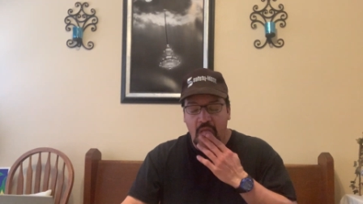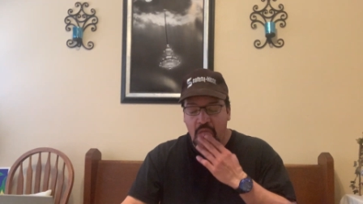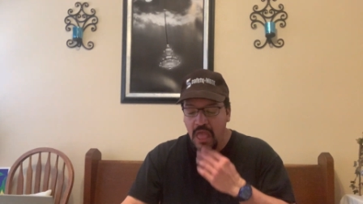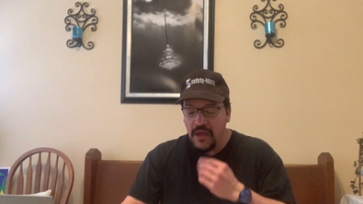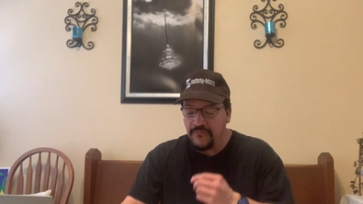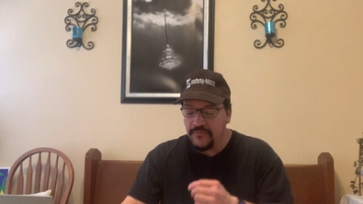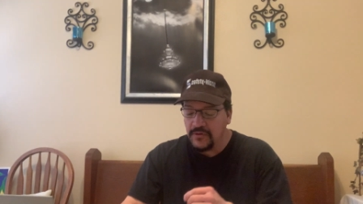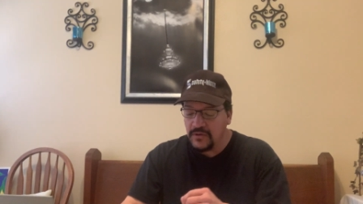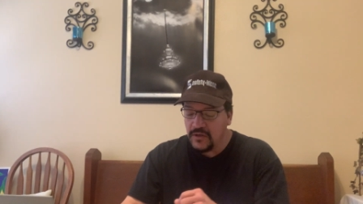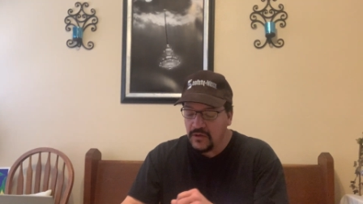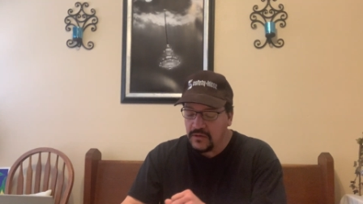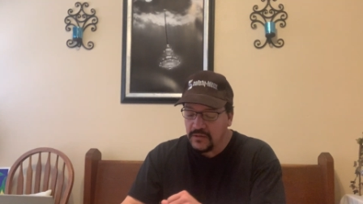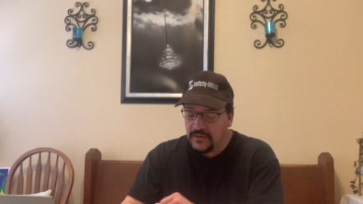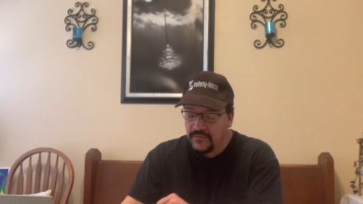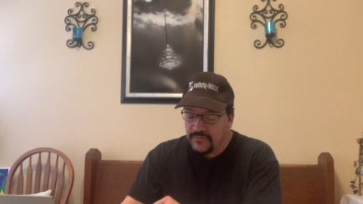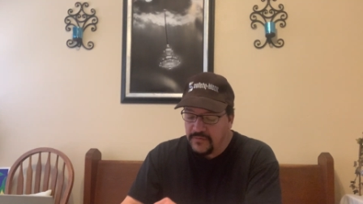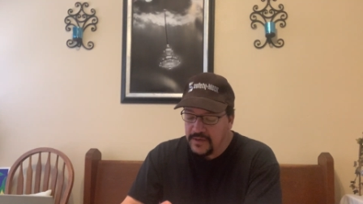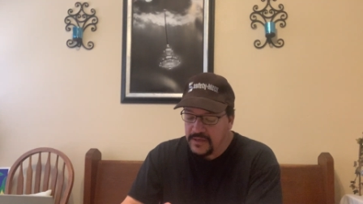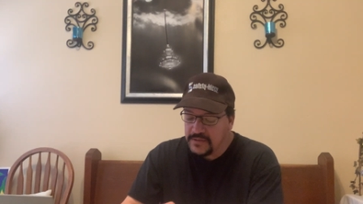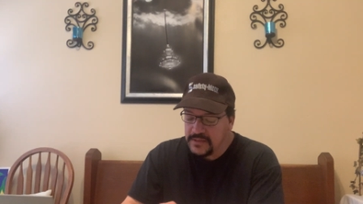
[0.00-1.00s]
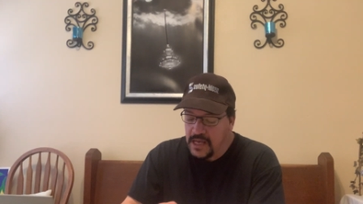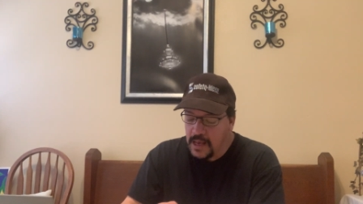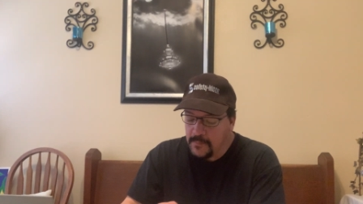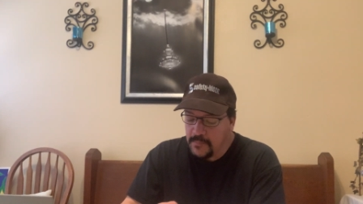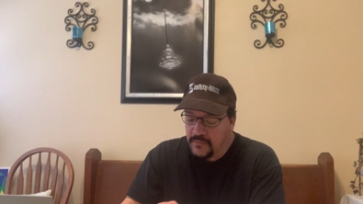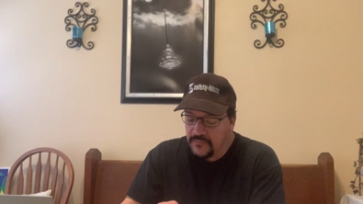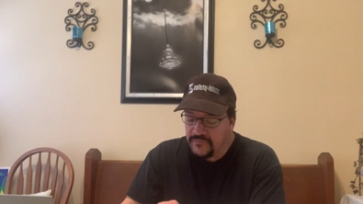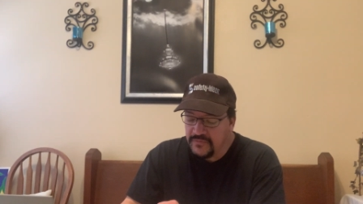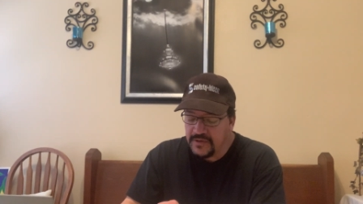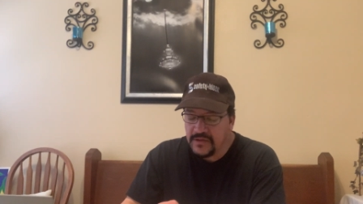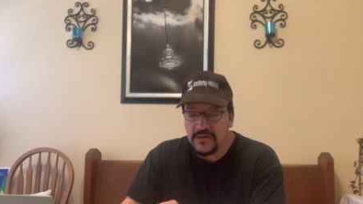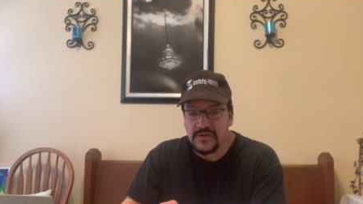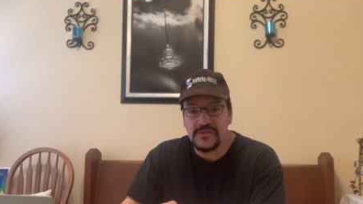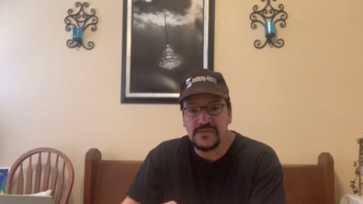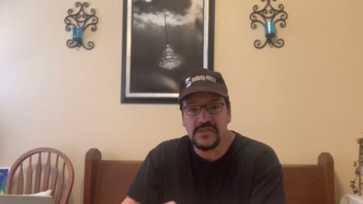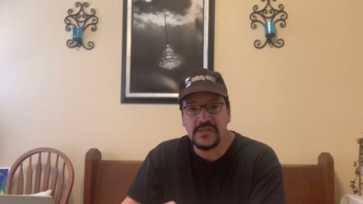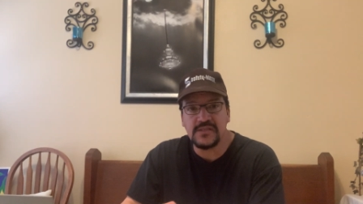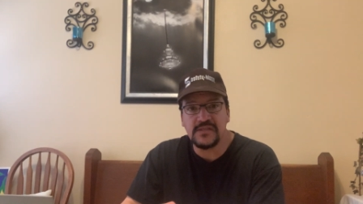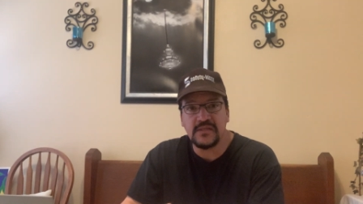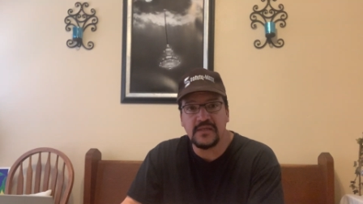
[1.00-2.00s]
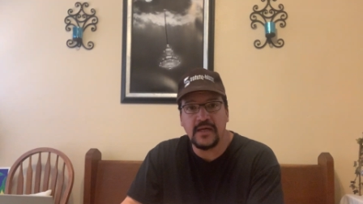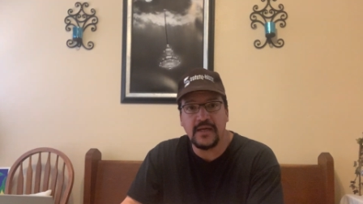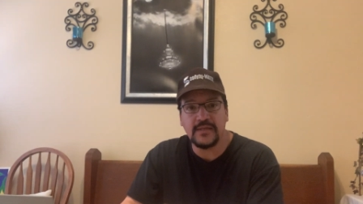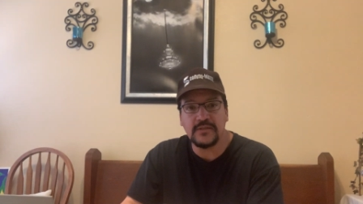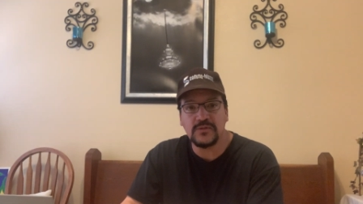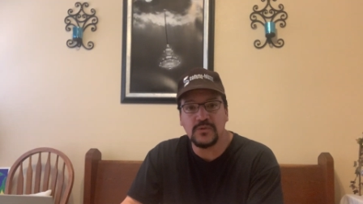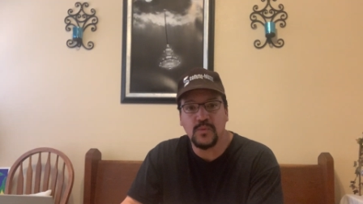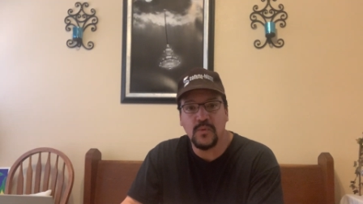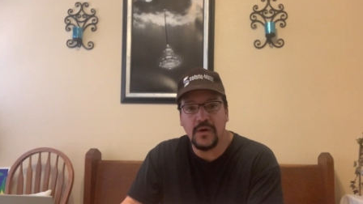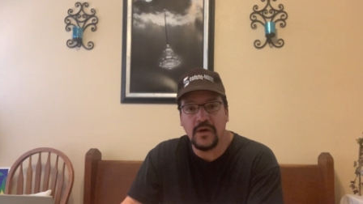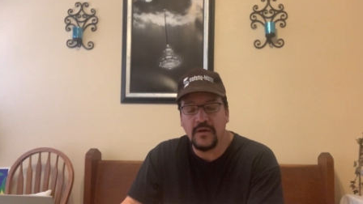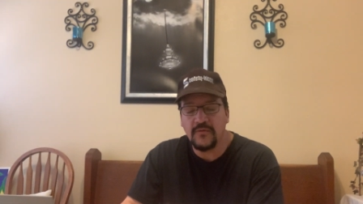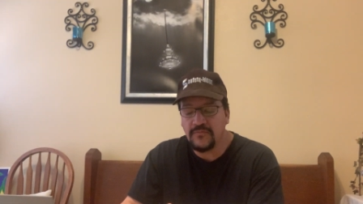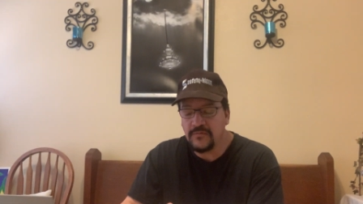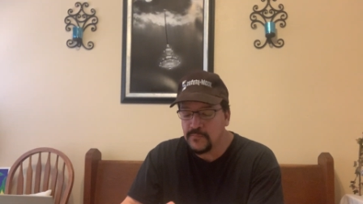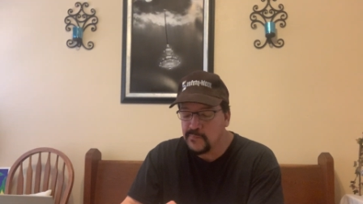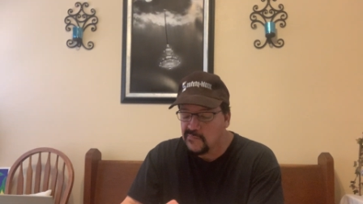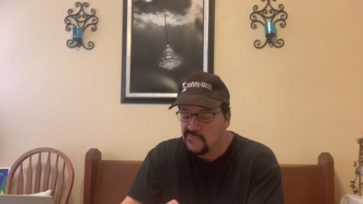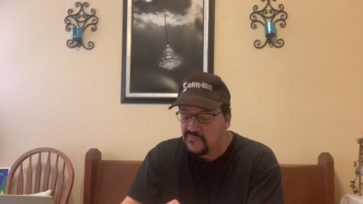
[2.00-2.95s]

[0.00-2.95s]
If you look on the very top on figure 6912,